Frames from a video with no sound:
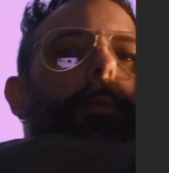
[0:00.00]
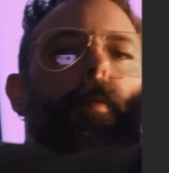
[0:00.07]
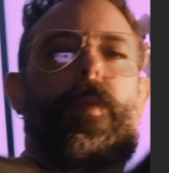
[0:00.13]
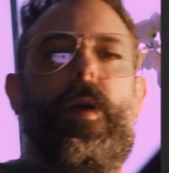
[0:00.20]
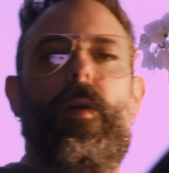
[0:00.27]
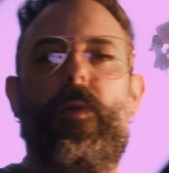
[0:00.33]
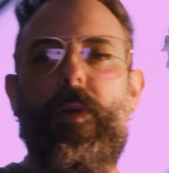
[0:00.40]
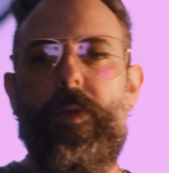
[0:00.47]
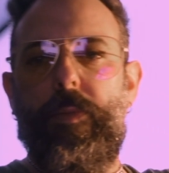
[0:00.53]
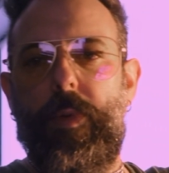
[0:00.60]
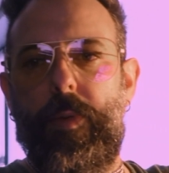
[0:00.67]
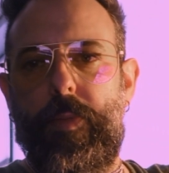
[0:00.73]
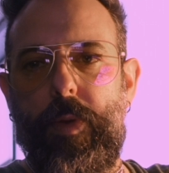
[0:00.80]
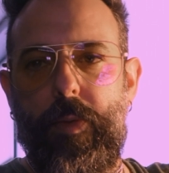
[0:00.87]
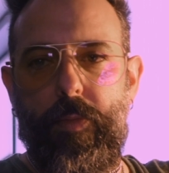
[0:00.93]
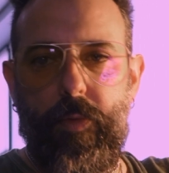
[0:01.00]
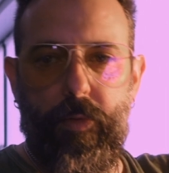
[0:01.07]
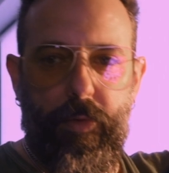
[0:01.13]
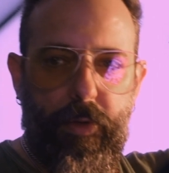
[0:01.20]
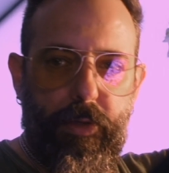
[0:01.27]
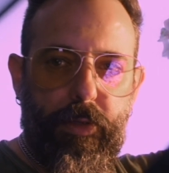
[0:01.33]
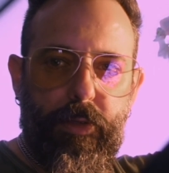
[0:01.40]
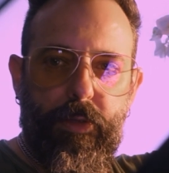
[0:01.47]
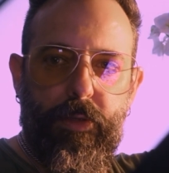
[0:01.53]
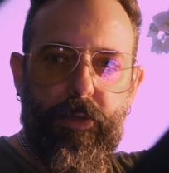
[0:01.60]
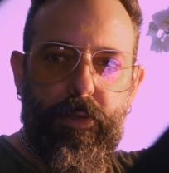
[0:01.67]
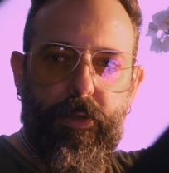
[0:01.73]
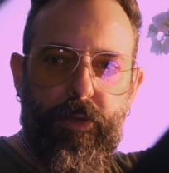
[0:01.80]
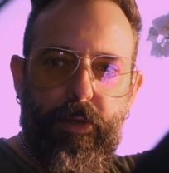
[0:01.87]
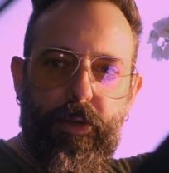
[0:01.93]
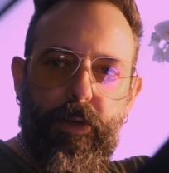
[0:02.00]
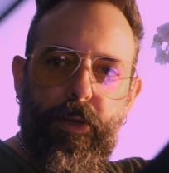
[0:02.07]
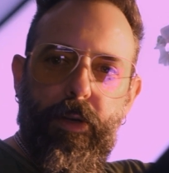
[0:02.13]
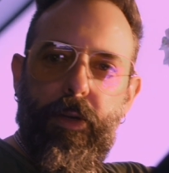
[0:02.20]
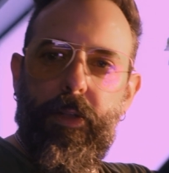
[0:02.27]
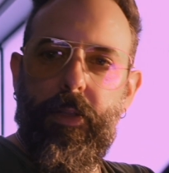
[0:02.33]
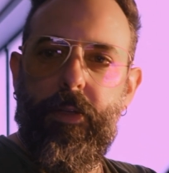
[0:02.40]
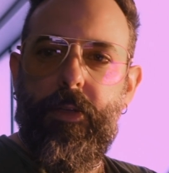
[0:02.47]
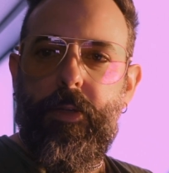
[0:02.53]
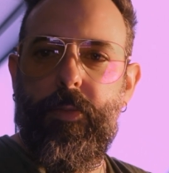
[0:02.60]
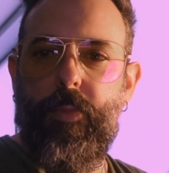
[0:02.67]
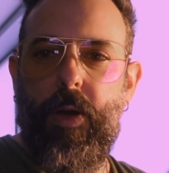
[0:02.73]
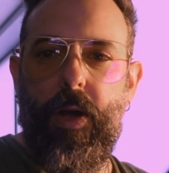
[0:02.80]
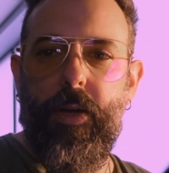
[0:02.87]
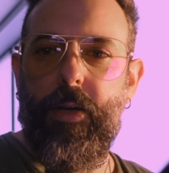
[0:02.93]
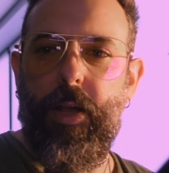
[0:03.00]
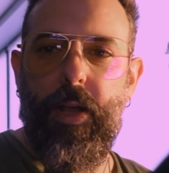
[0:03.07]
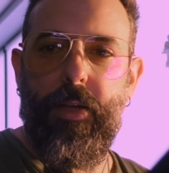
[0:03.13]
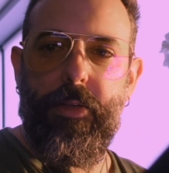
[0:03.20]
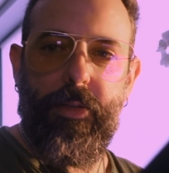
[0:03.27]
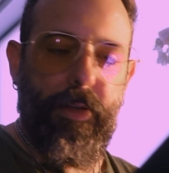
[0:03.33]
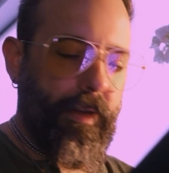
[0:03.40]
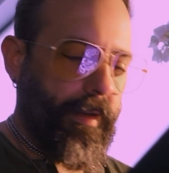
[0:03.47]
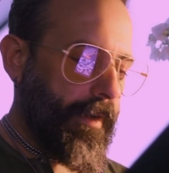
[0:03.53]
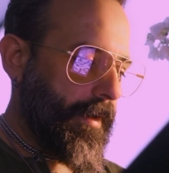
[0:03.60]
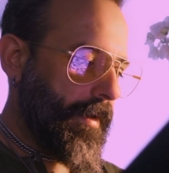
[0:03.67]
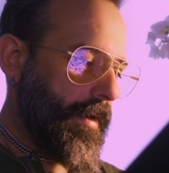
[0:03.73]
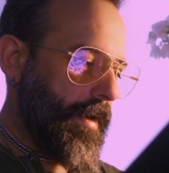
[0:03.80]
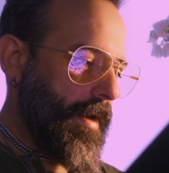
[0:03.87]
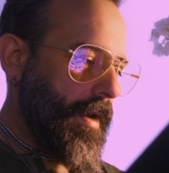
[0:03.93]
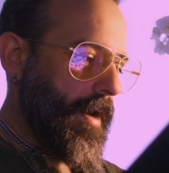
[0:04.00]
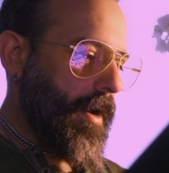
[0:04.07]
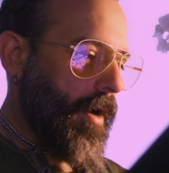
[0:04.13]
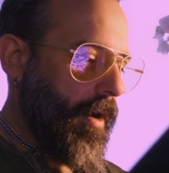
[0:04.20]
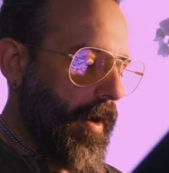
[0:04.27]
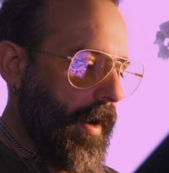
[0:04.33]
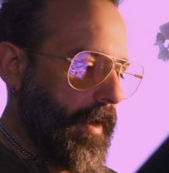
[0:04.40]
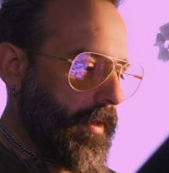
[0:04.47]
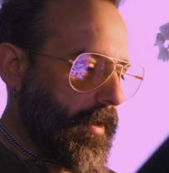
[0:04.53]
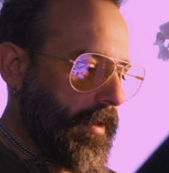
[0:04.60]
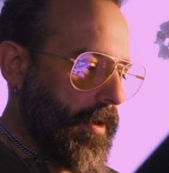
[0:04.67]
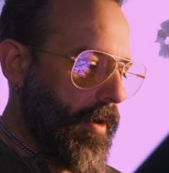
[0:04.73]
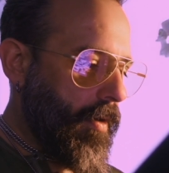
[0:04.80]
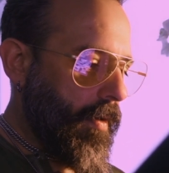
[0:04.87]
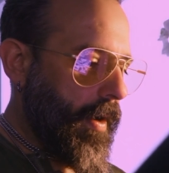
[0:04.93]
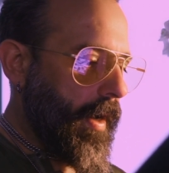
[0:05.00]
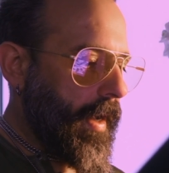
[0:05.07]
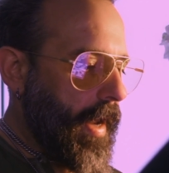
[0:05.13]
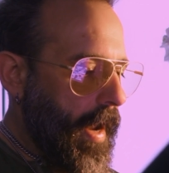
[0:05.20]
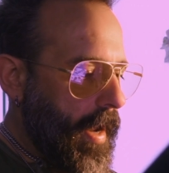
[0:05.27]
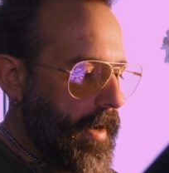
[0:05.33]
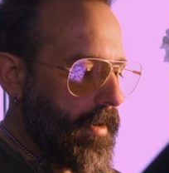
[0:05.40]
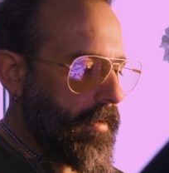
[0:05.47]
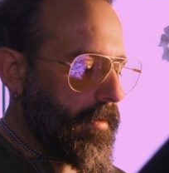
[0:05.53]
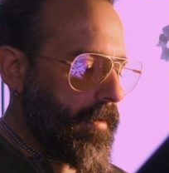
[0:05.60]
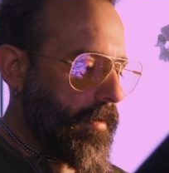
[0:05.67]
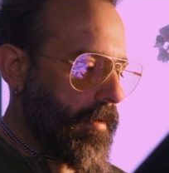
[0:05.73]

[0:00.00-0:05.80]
Bear with me, people. This is podcasting. All right. So again,